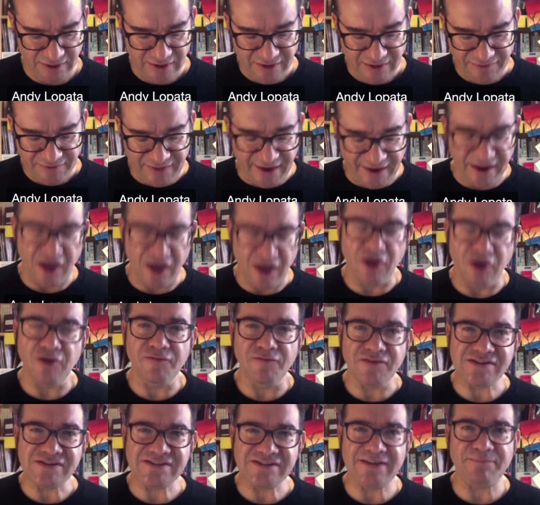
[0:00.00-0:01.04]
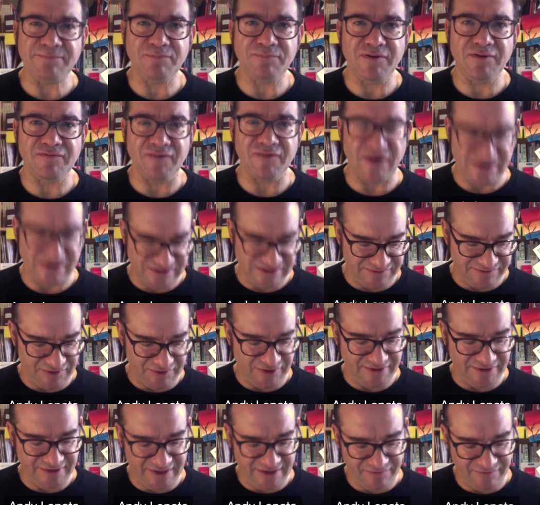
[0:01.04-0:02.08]
That oversimplifies a very
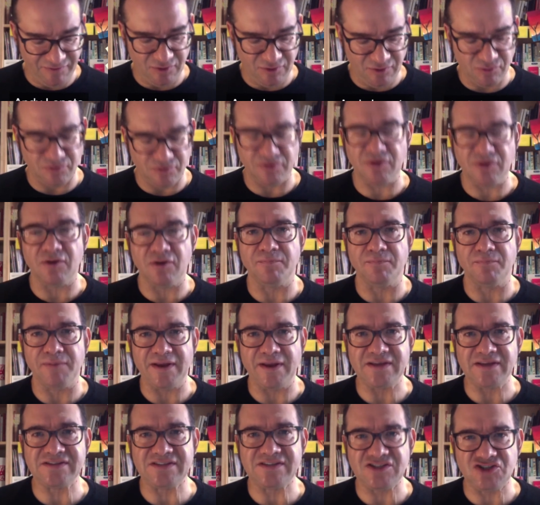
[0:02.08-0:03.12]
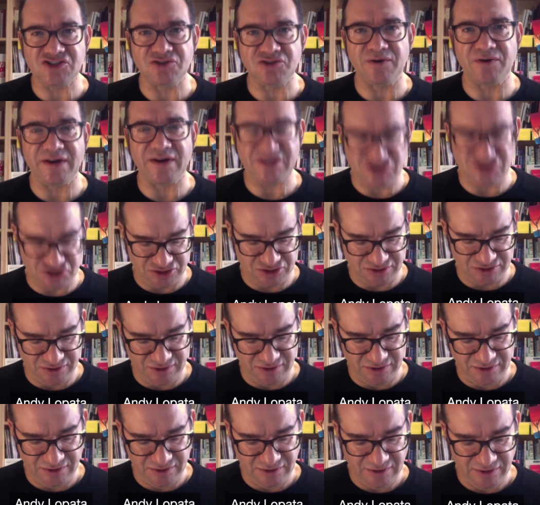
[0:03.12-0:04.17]
difficult and complex situation,
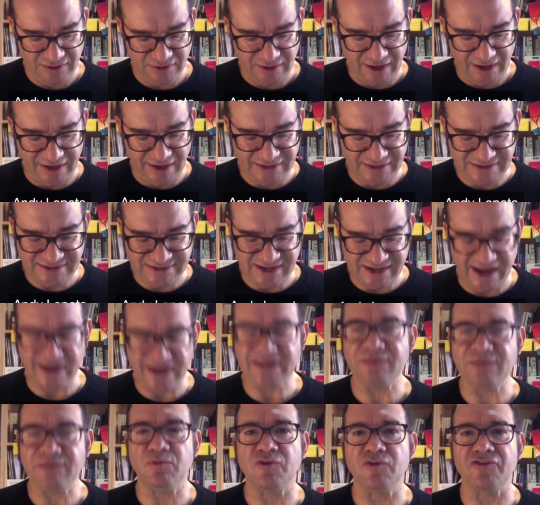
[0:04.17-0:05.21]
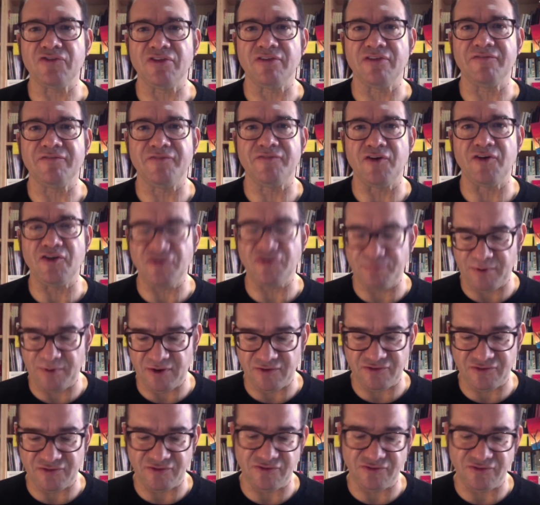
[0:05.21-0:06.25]
and he sadly wasn't the first
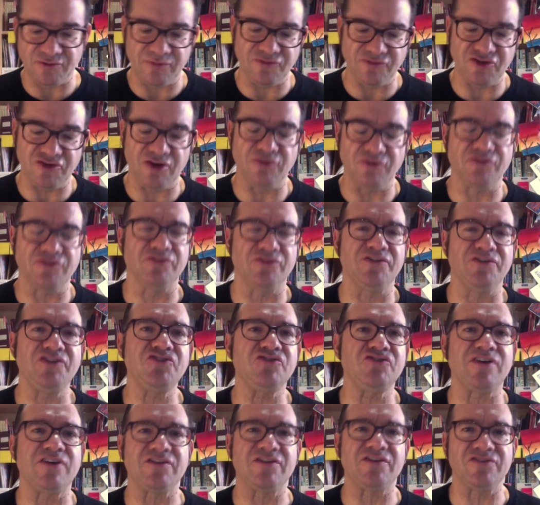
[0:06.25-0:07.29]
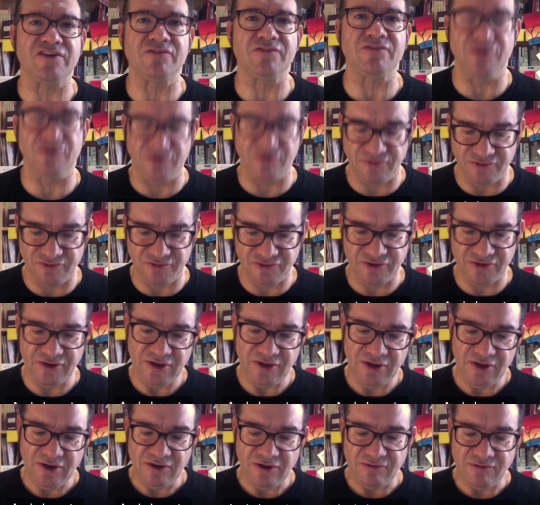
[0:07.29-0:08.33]
person to have chosen this drastic route
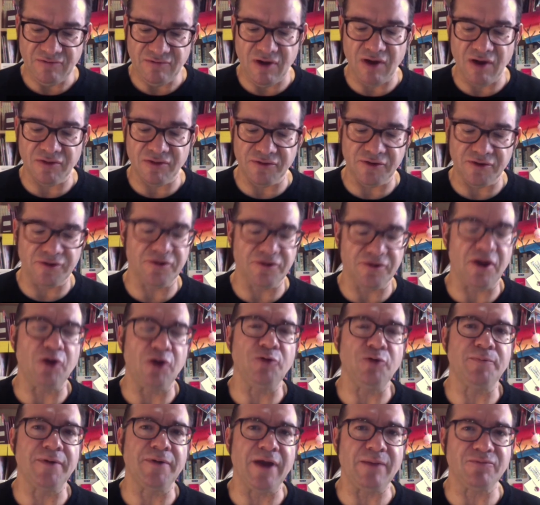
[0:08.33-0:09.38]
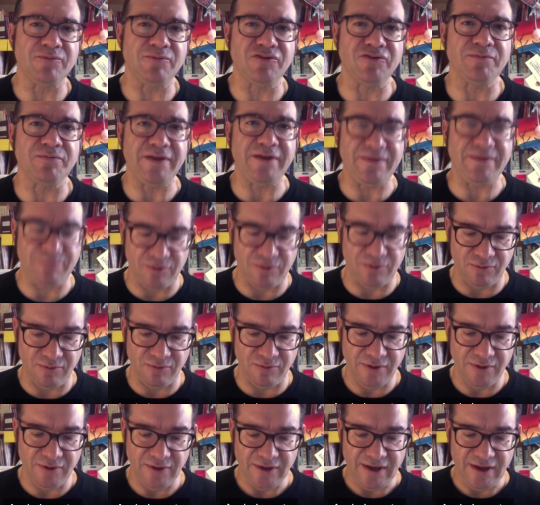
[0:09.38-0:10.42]
rather than open up to people
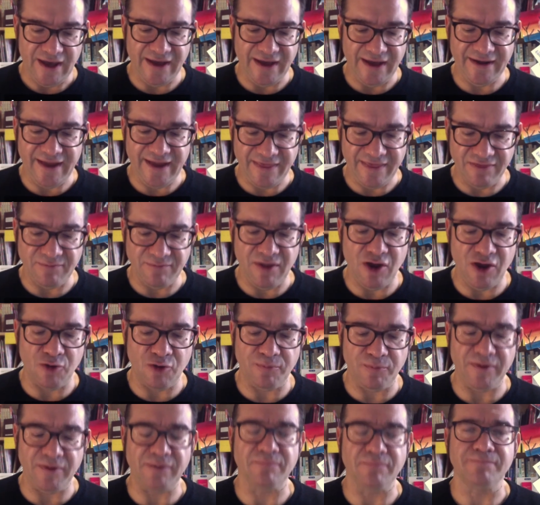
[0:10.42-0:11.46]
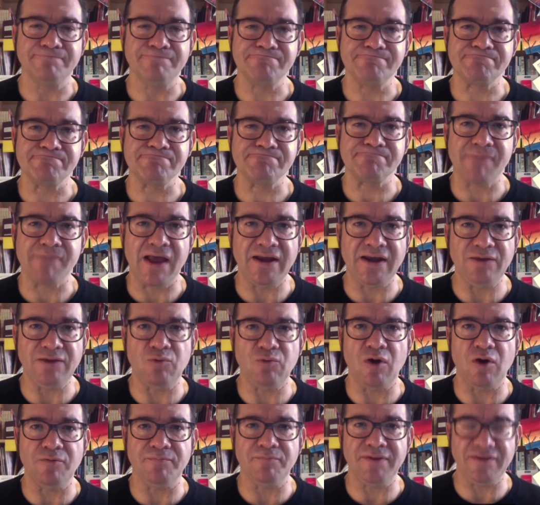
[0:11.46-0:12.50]
and let them help him, and he
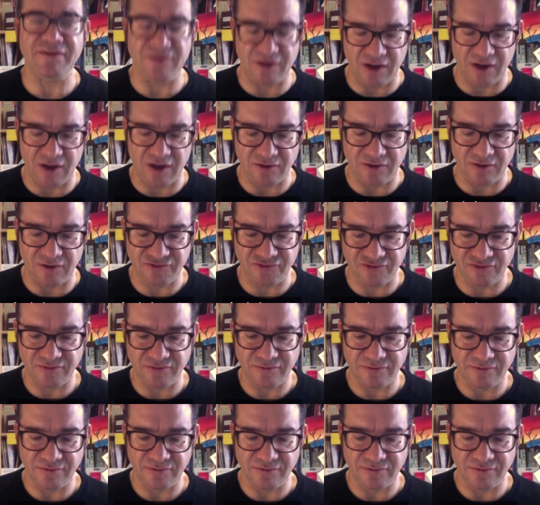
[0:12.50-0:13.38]
won't be the last.